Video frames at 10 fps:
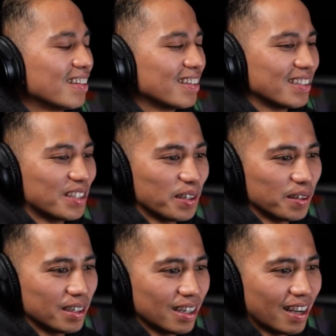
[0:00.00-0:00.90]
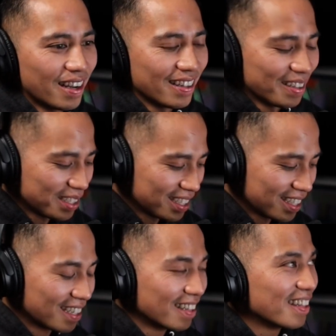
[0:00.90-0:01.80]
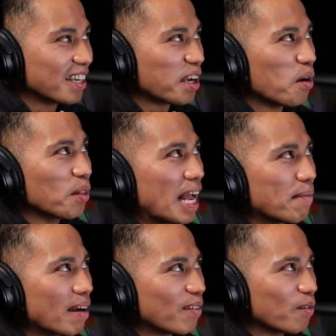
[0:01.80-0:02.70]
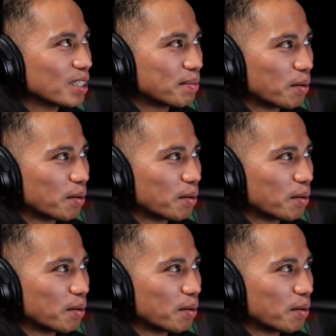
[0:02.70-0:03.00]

Dude, it's the collab everyone's been